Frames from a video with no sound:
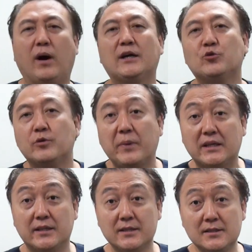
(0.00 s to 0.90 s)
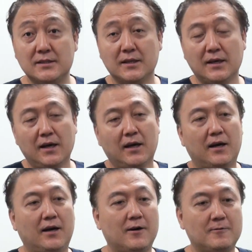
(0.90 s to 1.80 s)
Why do we make this?
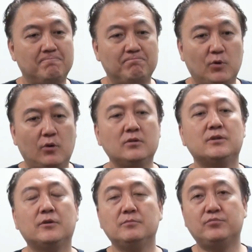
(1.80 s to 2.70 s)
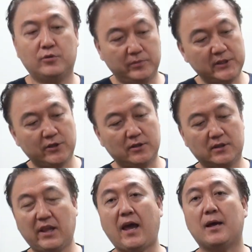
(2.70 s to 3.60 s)
Long-term provisional
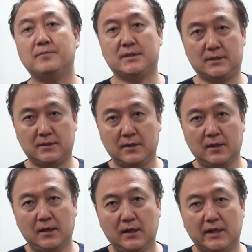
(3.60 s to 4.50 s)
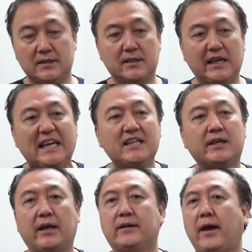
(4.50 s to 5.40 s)
temps is
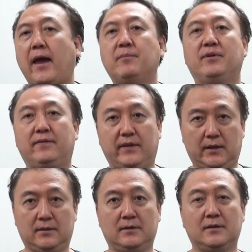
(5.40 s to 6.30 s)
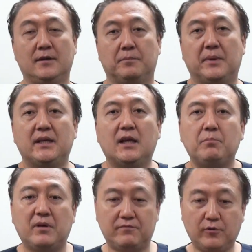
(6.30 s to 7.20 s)
indicate everything.
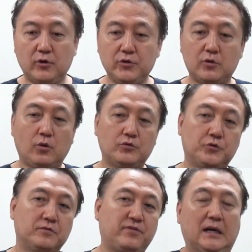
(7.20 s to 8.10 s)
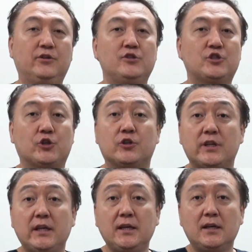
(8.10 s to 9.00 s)
Meaning before you go to final
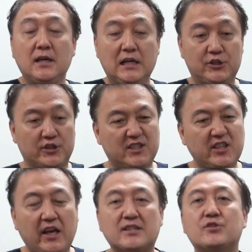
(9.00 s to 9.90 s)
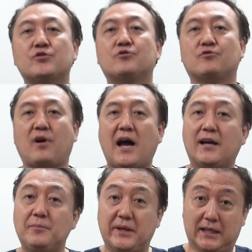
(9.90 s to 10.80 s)
journey, just test
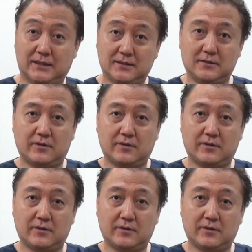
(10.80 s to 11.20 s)
driving.